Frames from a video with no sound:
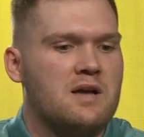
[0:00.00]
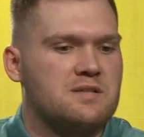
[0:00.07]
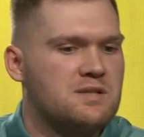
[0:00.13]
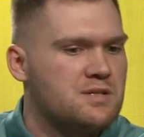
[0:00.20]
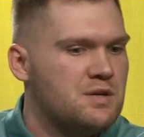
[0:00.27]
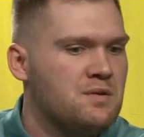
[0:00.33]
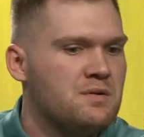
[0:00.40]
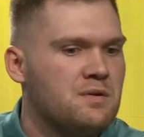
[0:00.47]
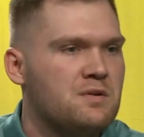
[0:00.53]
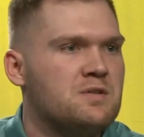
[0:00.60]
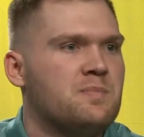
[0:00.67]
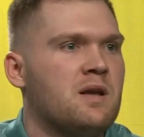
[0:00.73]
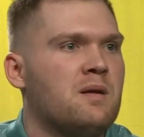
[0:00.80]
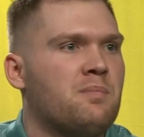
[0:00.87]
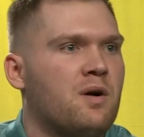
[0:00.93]
as a student
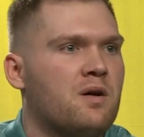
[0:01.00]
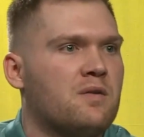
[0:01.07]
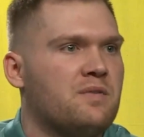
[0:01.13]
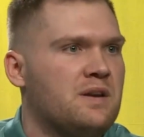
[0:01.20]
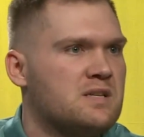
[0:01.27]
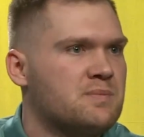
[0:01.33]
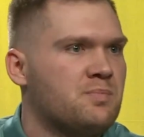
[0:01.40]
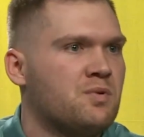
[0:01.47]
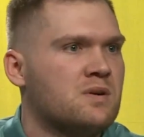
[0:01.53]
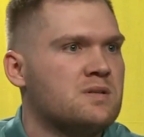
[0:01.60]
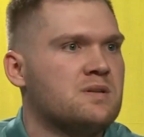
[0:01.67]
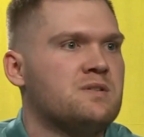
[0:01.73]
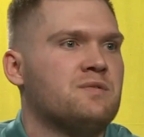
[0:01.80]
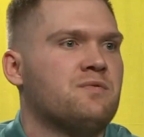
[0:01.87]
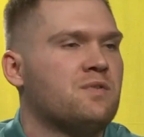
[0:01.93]
who's been a part of
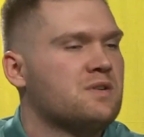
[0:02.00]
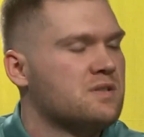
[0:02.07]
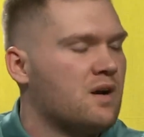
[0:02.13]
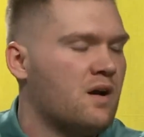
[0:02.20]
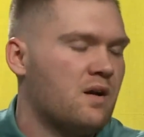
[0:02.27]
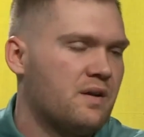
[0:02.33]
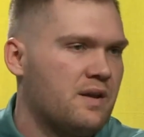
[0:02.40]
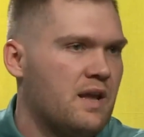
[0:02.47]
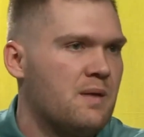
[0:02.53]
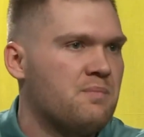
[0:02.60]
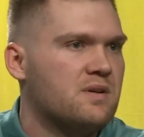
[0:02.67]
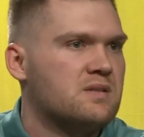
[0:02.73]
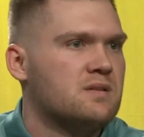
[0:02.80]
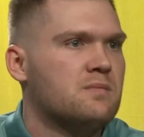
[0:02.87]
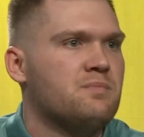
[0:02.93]
esports since you first got on
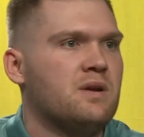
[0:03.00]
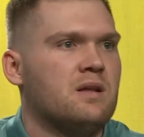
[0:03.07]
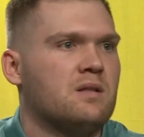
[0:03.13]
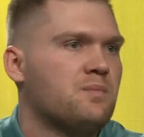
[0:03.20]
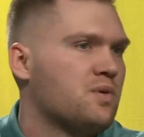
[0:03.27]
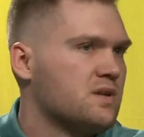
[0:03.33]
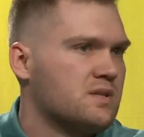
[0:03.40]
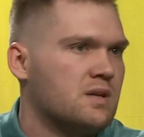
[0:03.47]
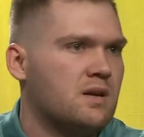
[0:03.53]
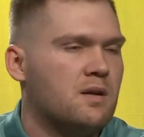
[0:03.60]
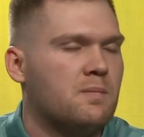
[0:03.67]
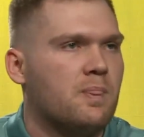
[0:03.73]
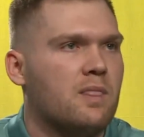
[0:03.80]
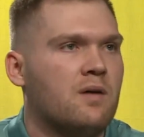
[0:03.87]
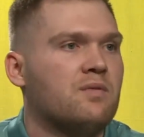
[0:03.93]
campus and being the
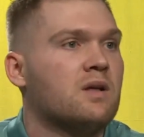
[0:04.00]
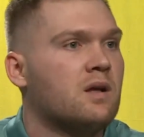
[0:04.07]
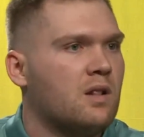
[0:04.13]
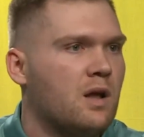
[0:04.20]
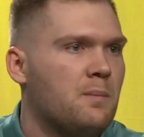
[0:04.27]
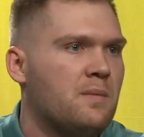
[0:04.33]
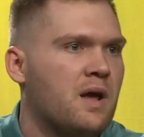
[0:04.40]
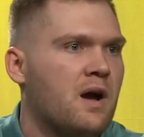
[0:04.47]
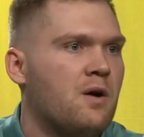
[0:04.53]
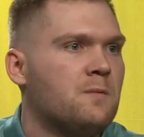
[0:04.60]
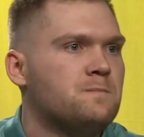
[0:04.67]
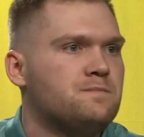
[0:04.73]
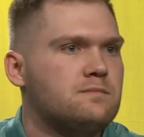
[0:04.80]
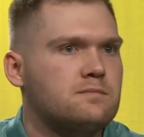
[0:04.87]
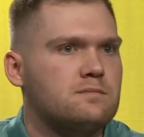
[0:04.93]
president of the club
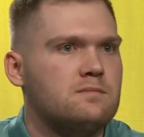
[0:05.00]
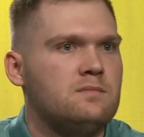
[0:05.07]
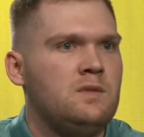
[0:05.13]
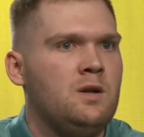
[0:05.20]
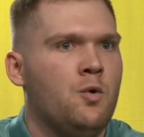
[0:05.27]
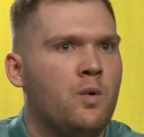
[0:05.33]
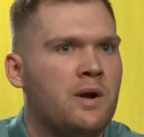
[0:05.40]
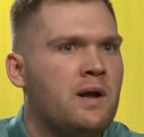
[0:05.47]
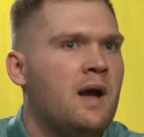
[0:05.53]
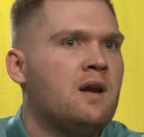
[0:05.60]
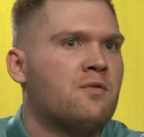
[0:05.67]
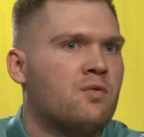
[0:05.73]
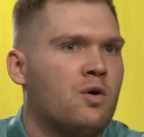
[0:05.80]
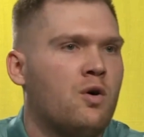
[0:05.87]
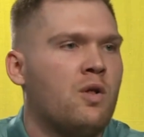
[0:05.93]
now, what
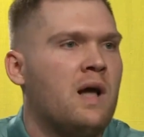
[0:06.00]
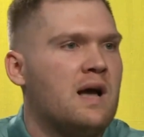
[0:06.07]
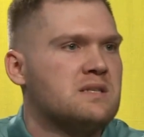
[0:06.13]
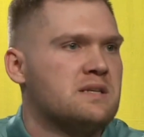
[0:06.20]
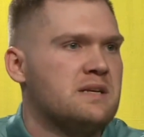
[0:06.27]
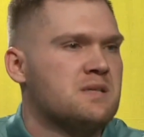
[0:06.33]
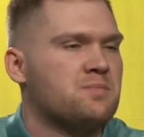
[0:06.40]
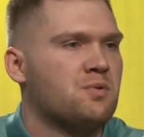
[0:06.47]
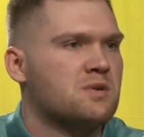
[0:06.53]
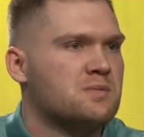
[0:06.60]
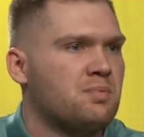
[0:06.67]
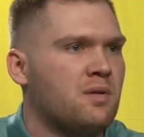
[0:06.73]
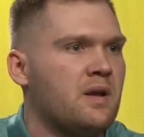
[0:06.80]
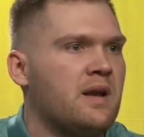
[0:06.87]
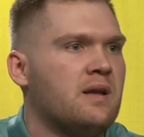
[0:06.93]
kind of role has
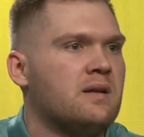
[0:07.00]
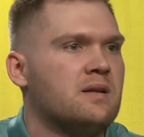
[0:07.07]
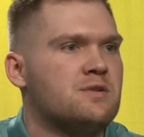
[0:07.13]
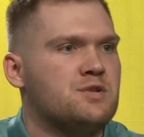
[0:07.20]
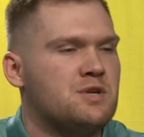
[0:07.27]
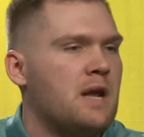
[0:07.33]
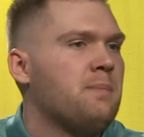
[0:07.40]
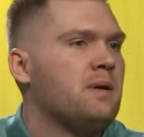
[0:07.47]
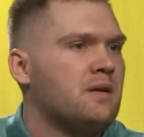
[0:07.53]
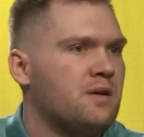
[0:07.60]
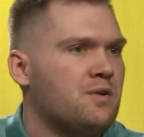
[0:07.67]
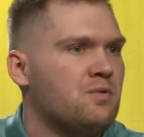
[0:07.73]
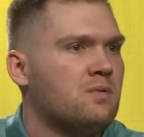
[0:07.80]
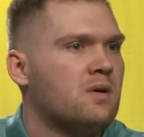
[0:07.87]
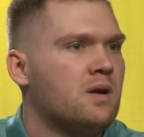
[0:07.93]
esports played in
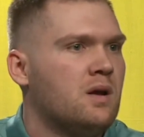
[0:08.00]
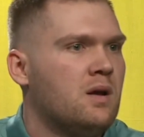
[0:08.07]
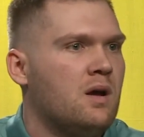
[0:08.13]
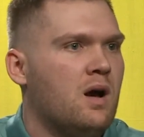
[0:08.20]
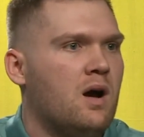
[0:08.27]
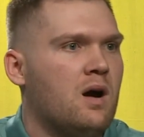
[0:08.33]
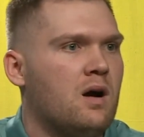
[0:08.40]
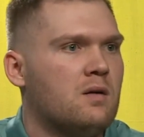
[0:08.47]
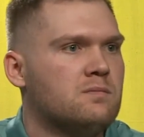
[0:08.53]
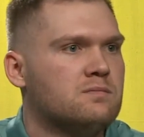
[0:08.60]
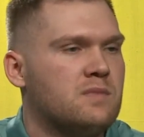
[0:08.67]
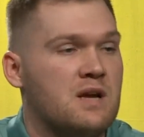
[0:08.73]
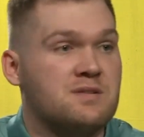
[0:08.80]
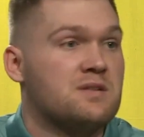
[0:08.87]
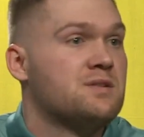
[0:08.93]
shaping you
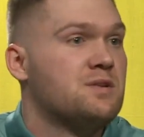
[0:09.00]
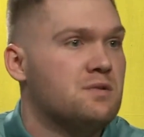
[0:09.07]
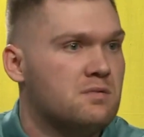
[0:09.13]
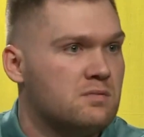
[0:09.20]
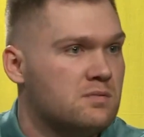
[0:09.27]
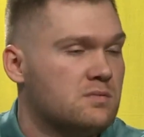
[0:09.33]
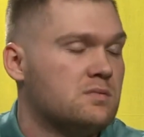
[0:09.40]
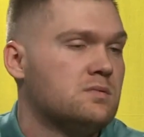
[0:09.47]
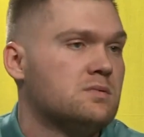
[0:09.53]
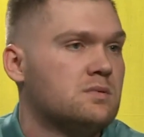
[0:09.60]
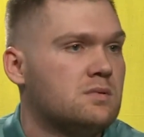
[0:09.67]
as a student?